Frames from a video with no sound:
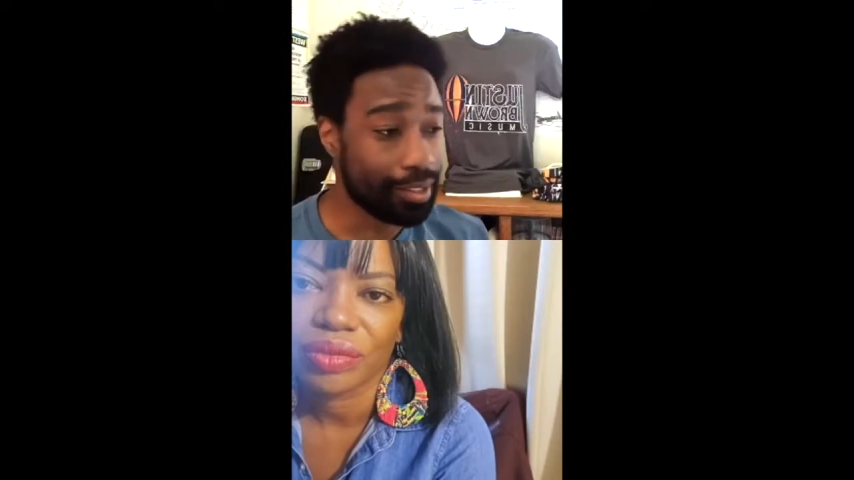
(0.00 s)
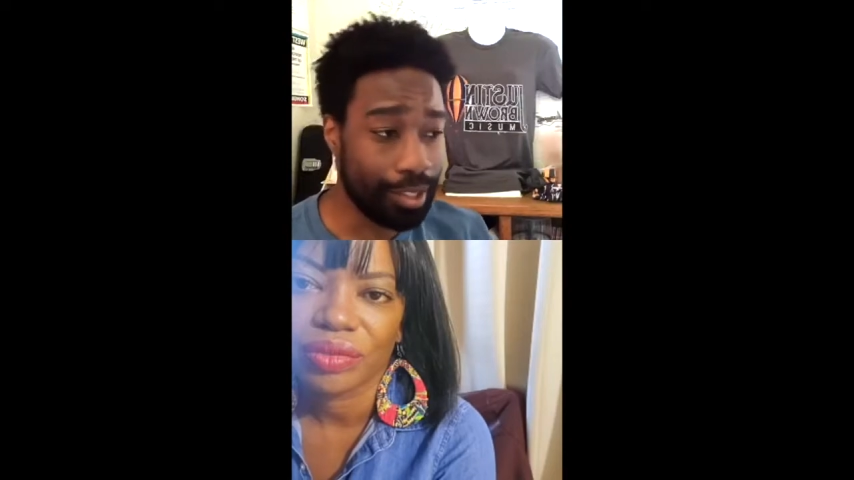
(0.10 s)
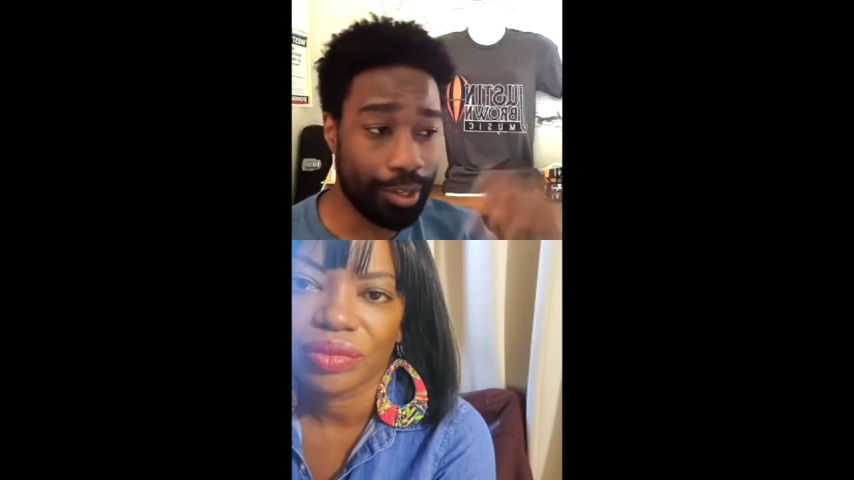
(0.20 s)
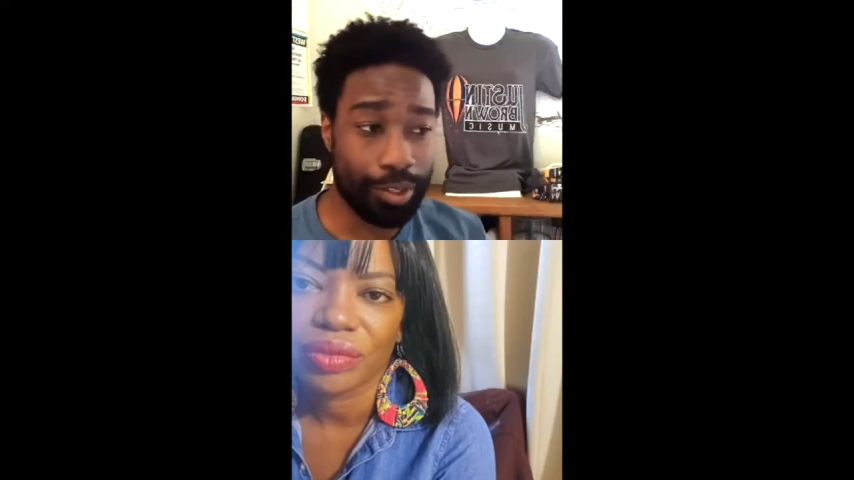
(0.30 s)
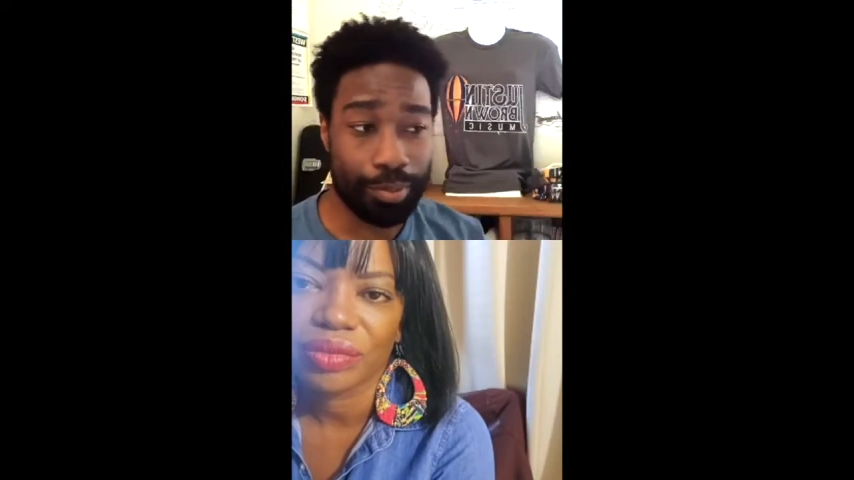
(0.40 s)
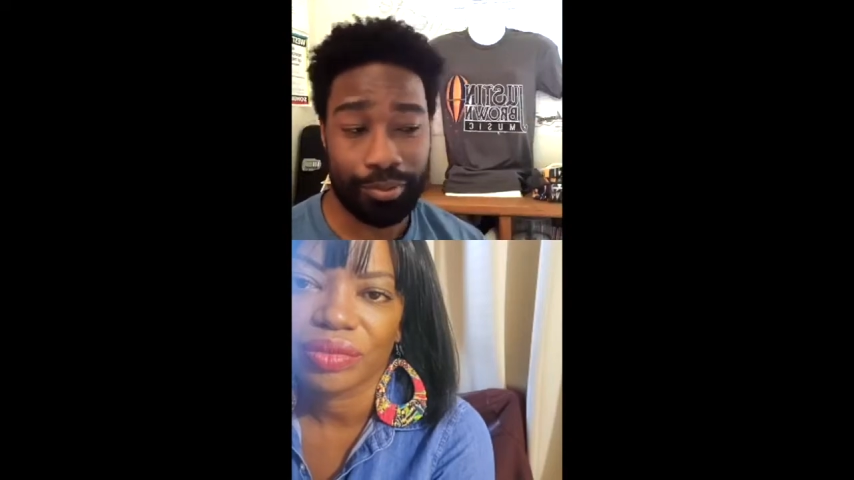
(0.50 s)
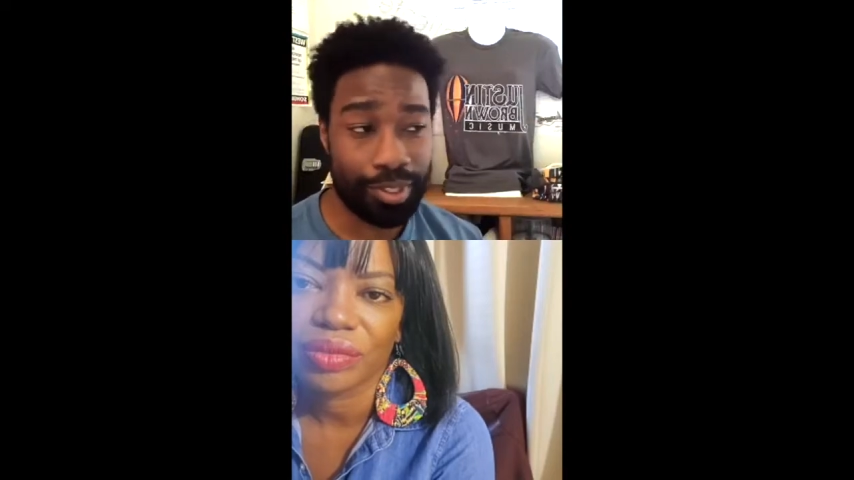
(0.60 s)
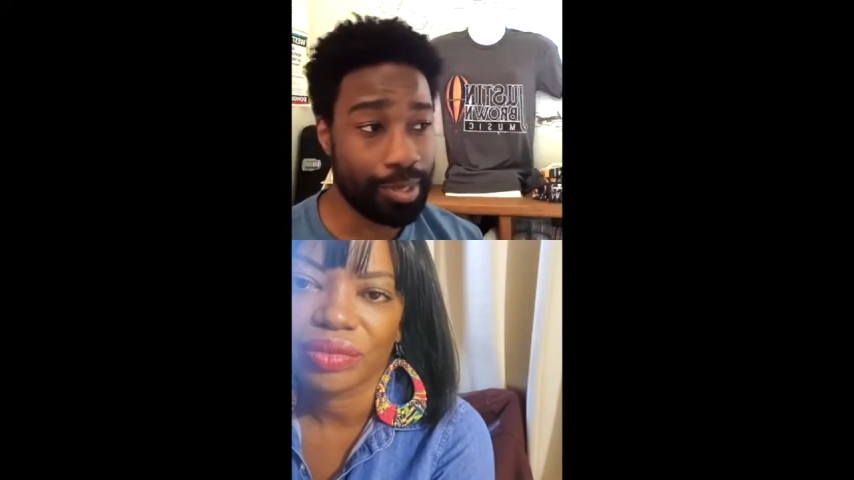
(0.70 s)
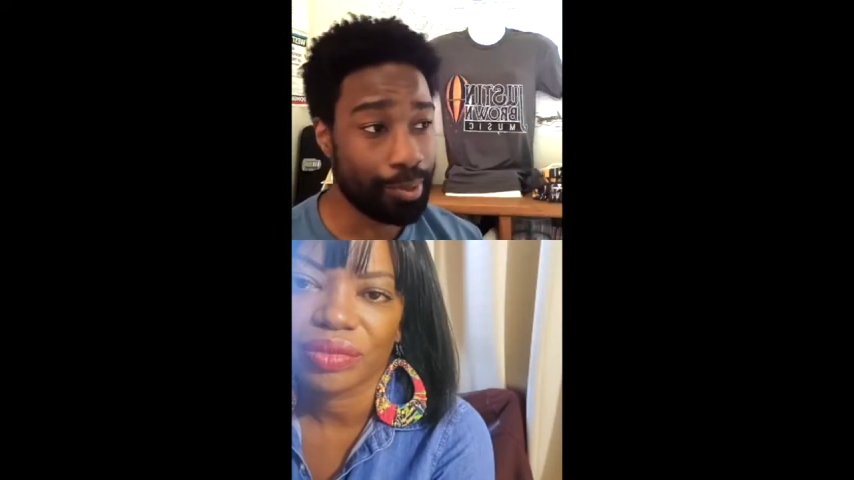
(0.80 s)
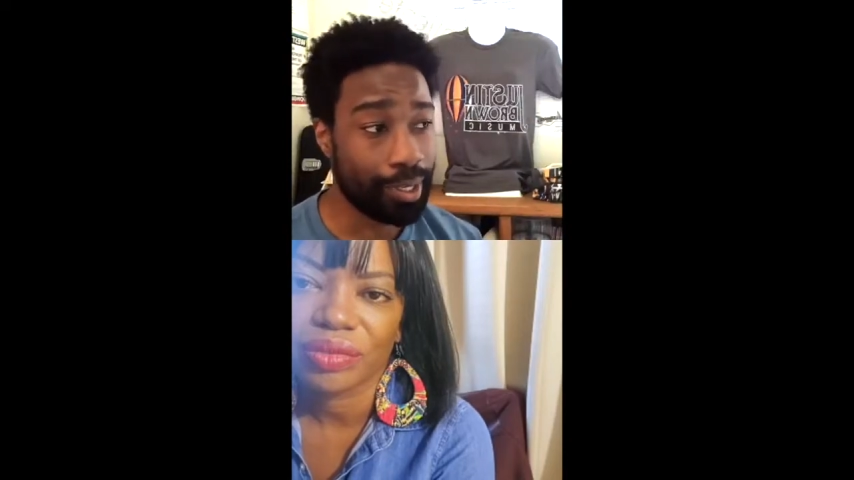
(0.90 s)
you know it's been
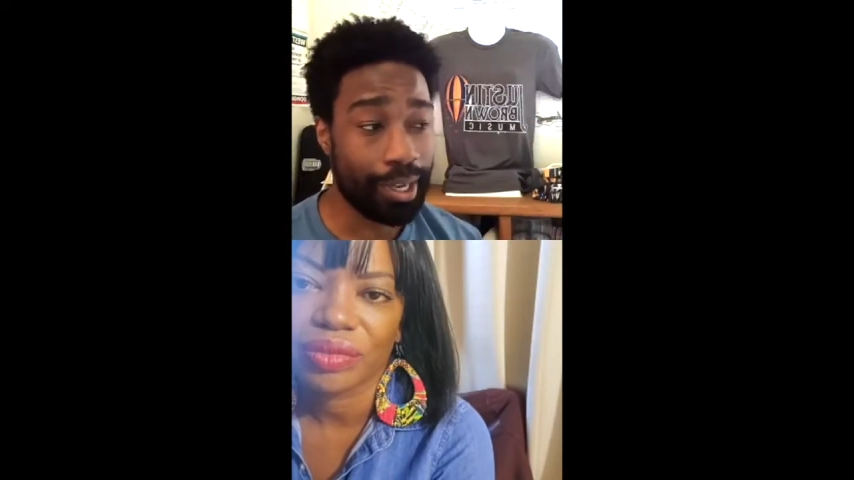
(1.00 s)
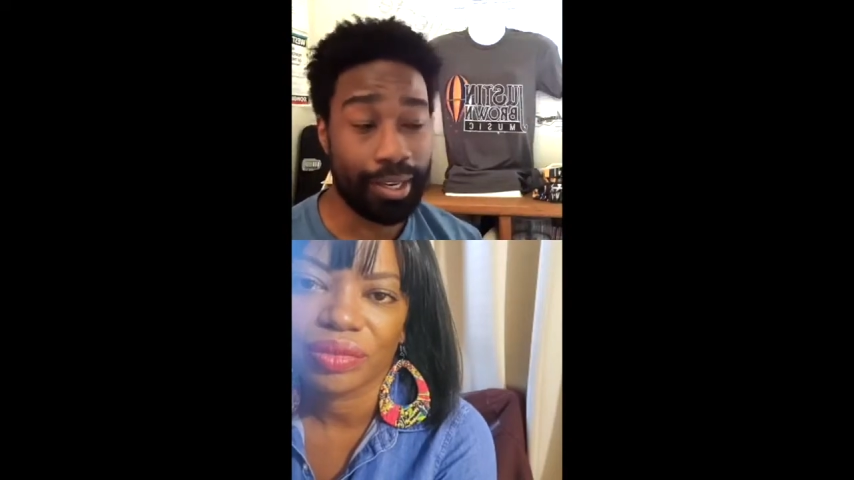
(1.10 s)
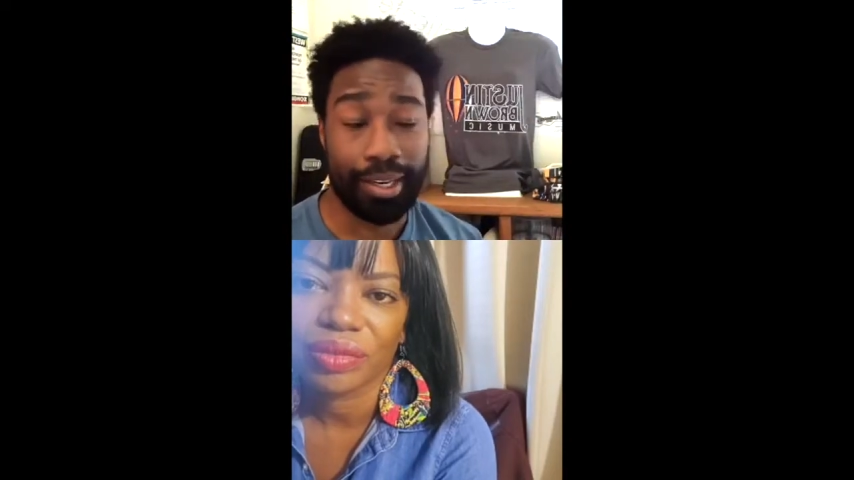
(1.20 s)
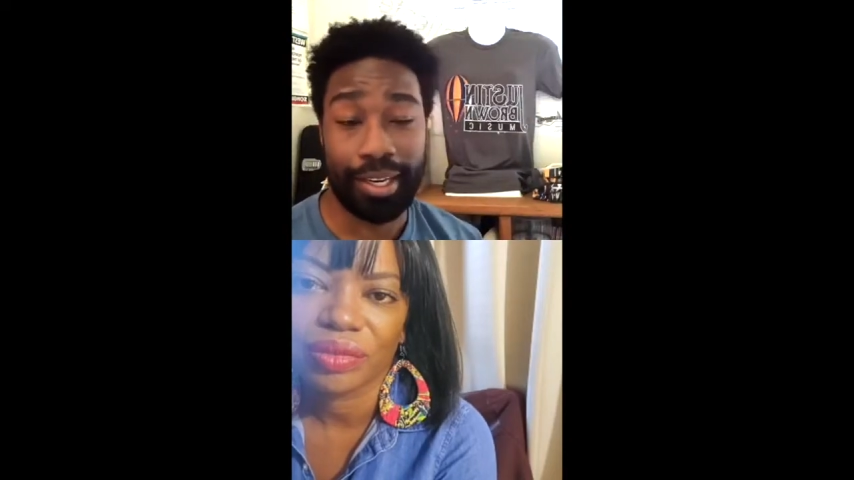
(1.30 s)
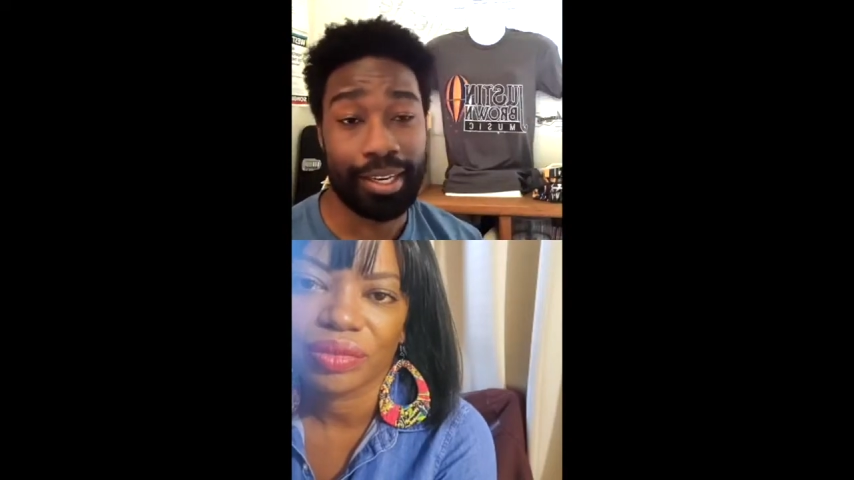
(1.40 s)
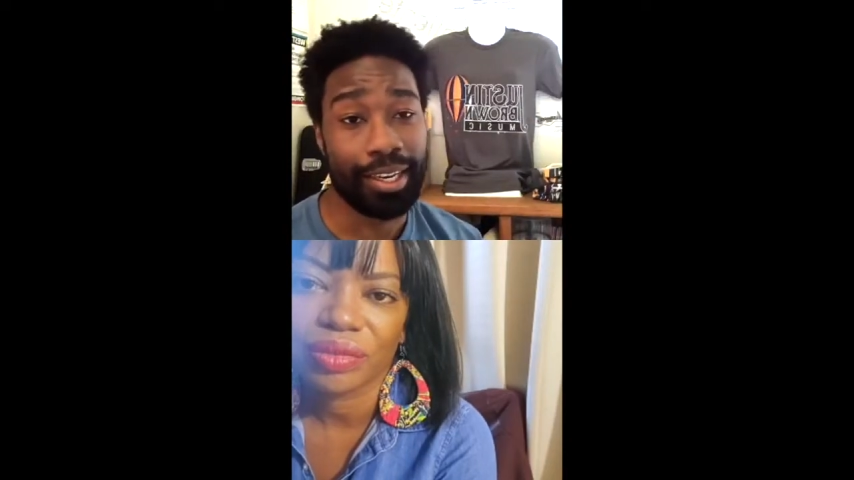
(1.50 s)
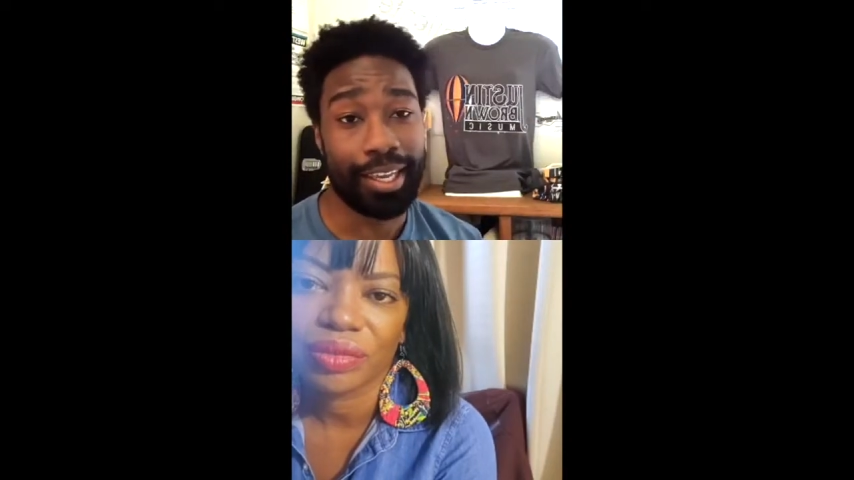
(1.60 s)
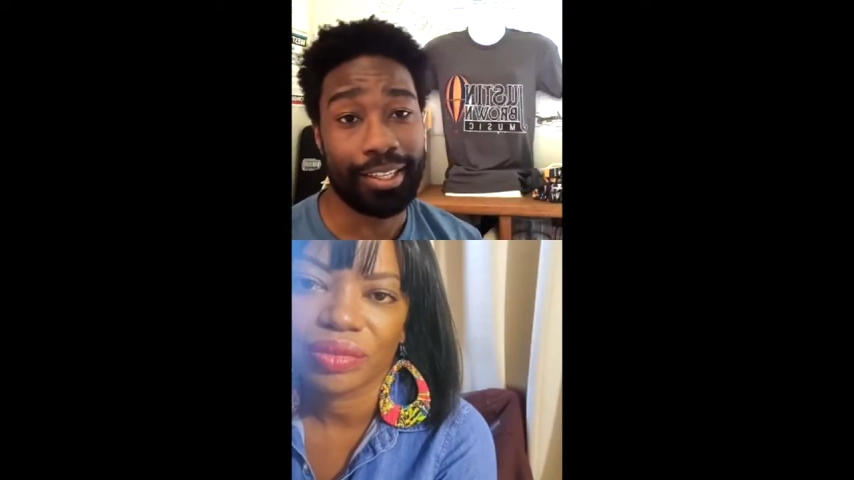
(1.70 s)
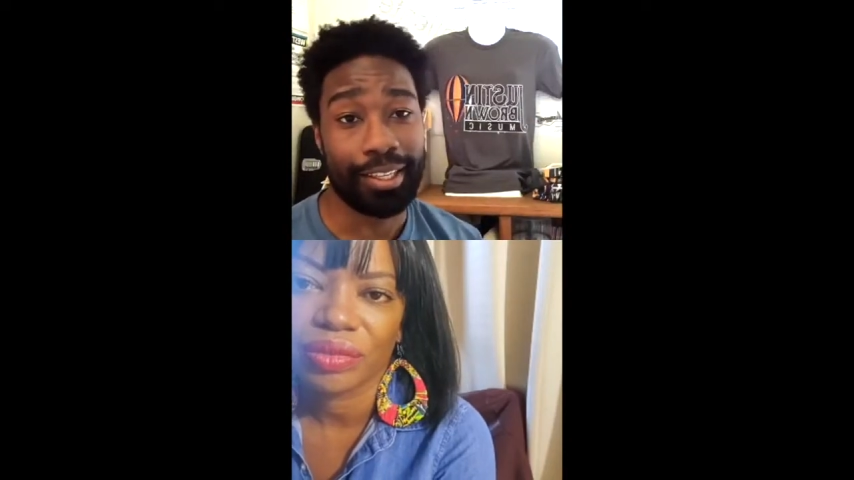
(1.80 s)
reciprocated, and it,